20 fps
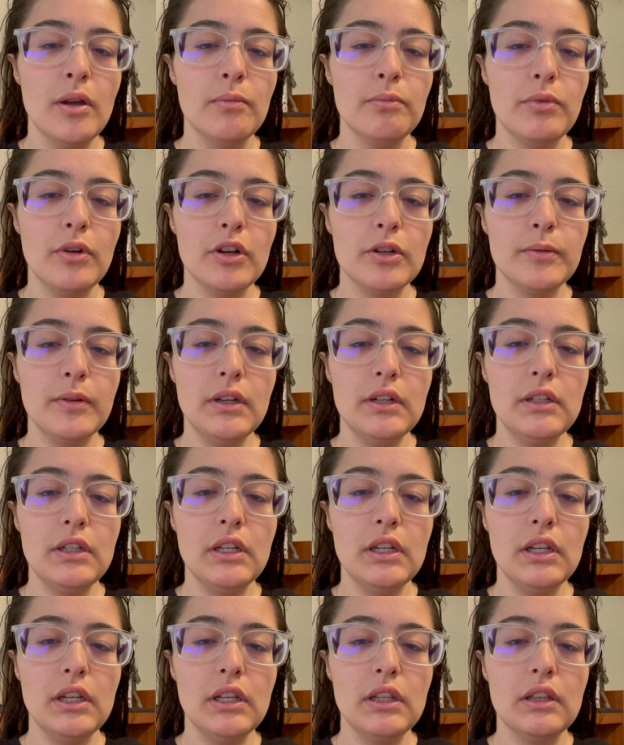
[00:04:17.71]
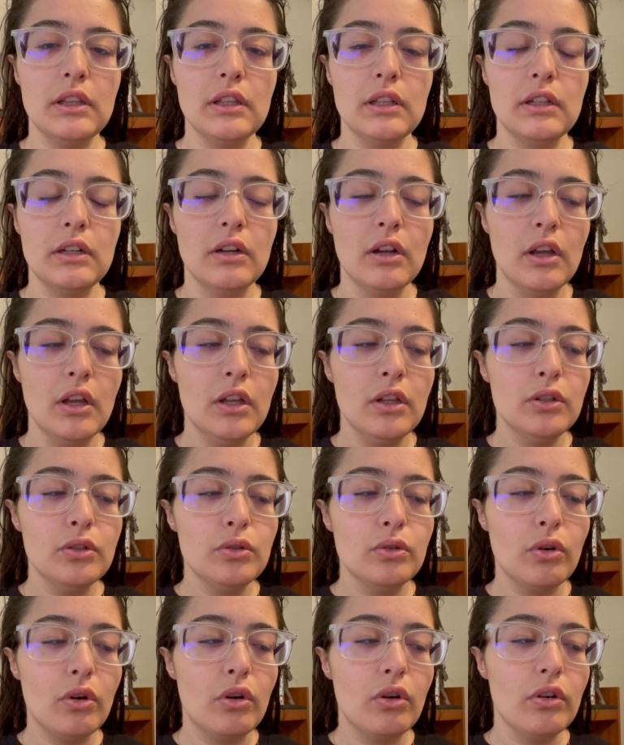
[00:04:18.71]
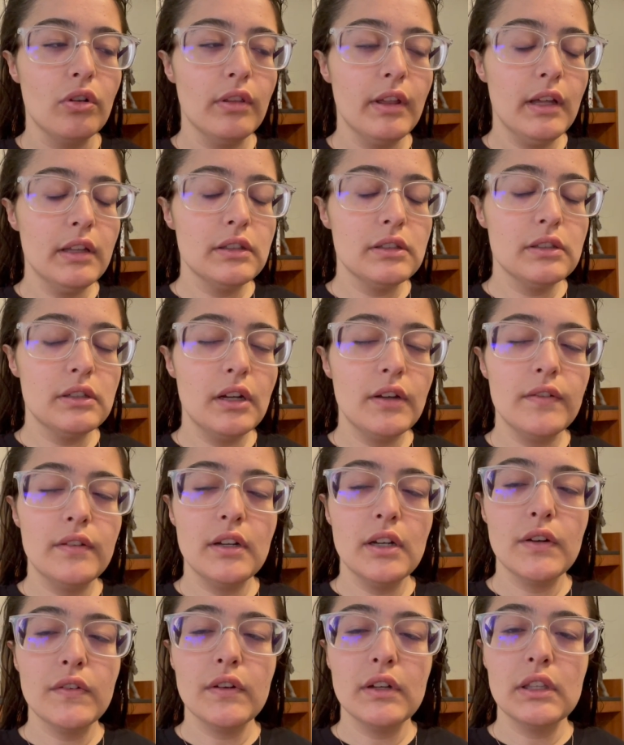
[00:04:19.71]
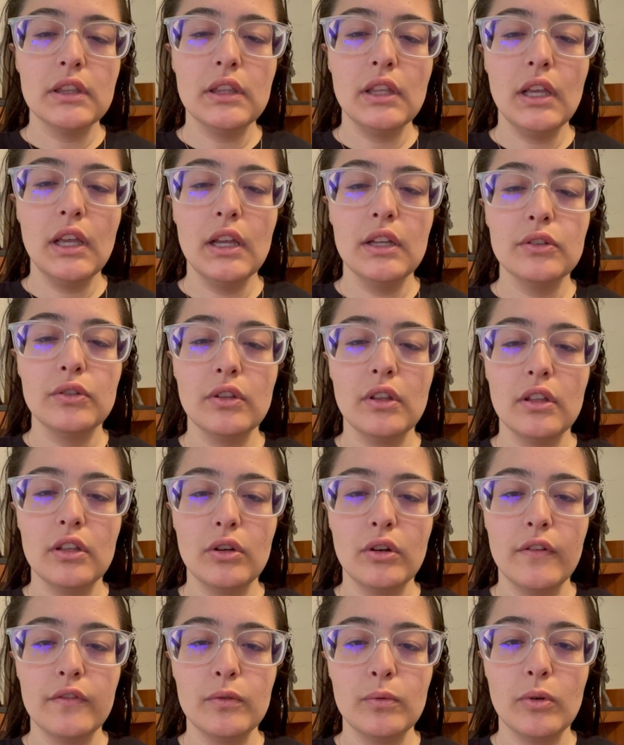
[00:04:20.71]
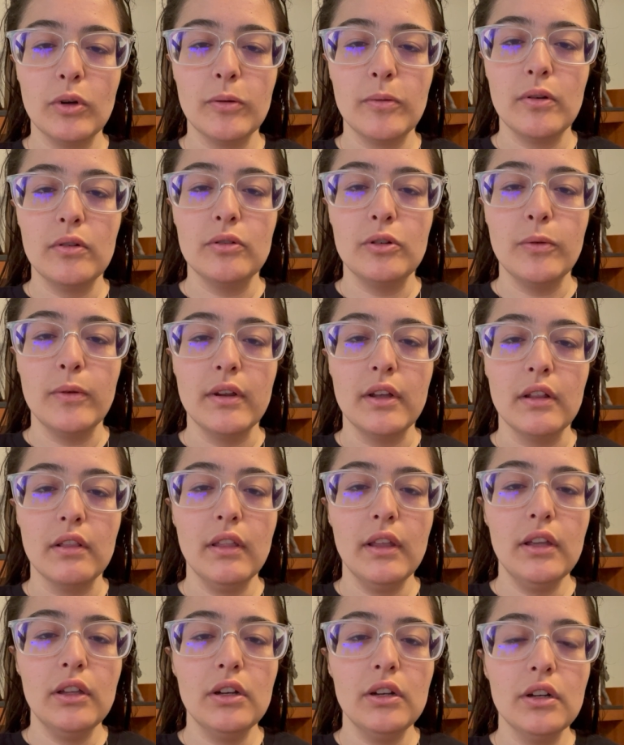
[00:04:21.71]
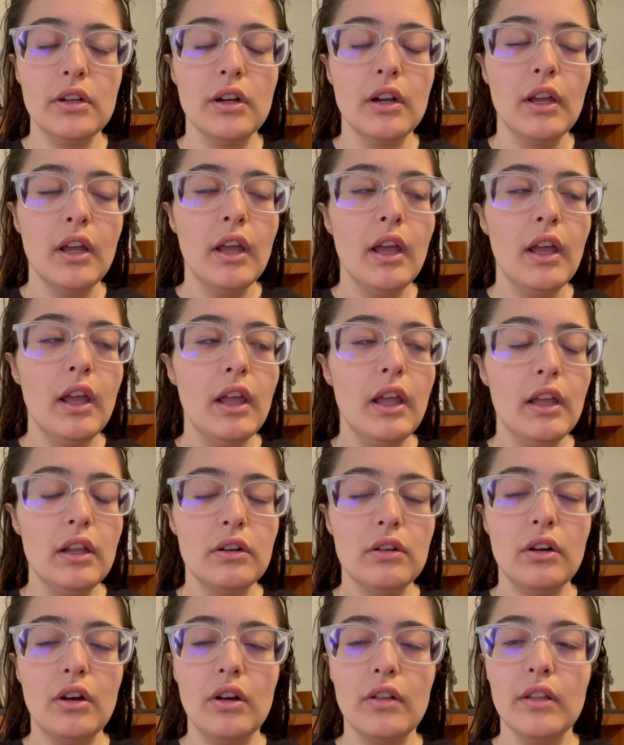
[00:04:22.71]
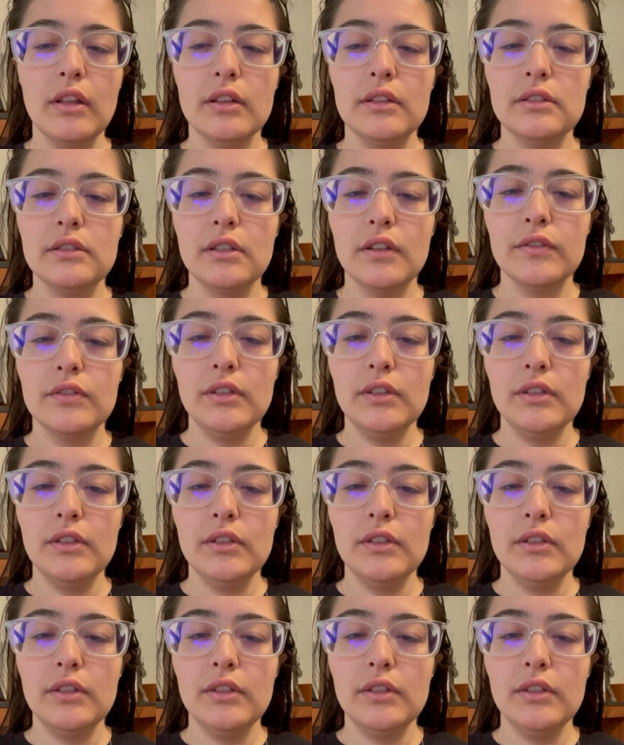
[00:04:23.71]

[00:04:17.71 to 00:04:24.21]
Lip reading: brush my teeth, and do all that stuff and everything so that I don't have to worry about doing it later and all that stuff.